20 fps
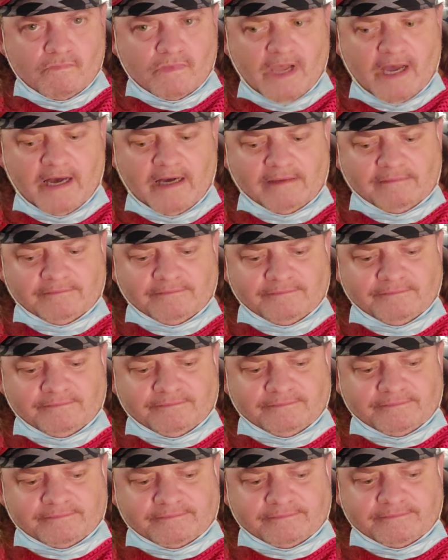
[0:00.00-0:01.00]
Um,
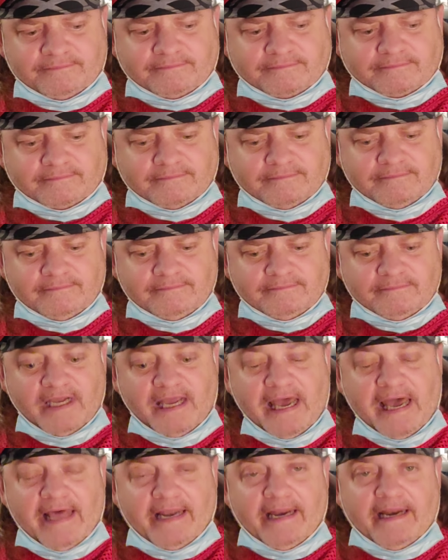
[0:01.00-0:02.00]

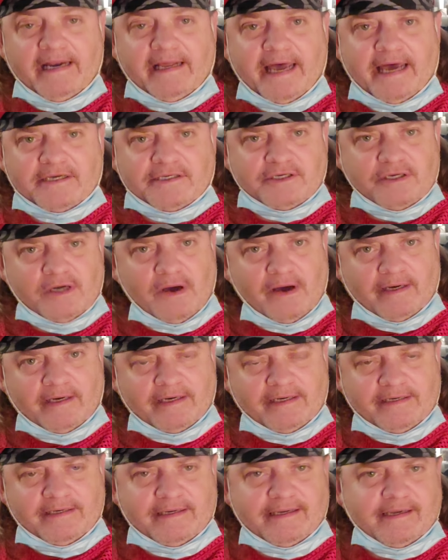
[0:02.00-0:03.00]
in any case, I
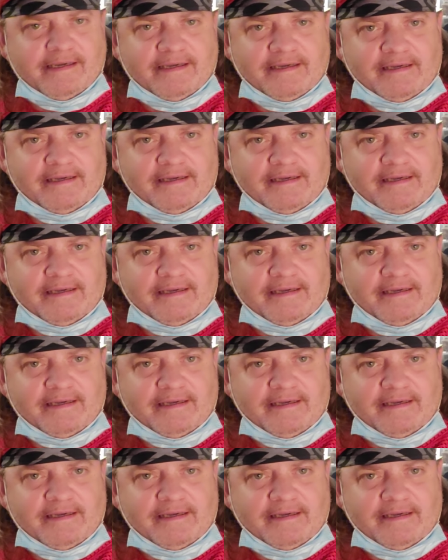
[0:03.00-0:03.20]
didn't